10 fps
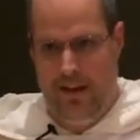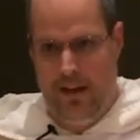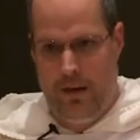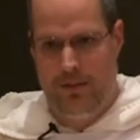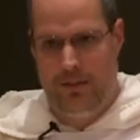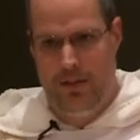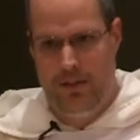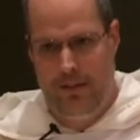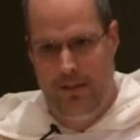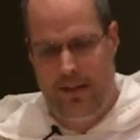I was
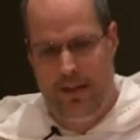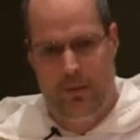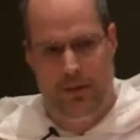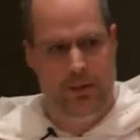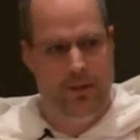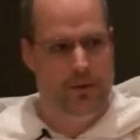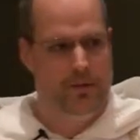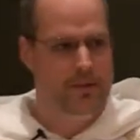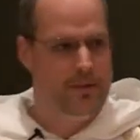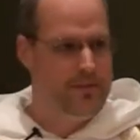teaching
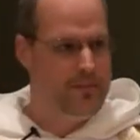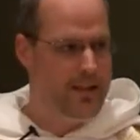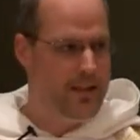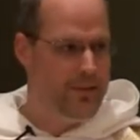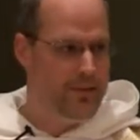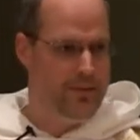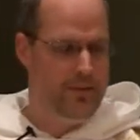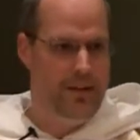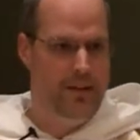Taekwondo to some kids.